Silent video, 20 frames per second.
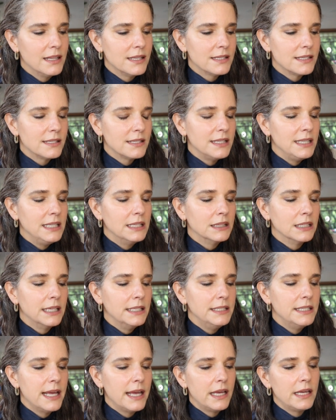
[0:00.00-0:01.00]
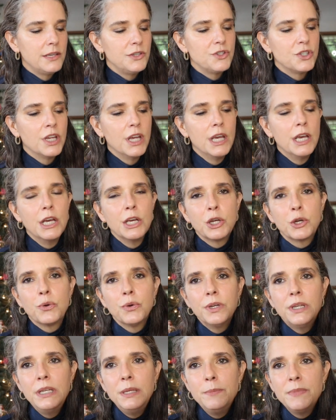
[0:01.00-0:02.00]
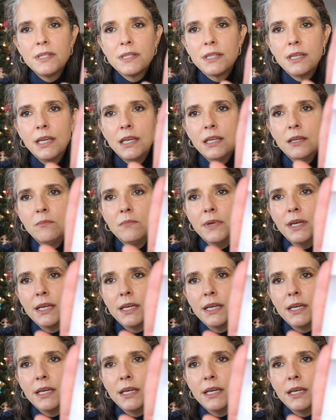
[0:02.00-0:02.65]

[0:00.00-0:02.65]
This is the Laneige cream skin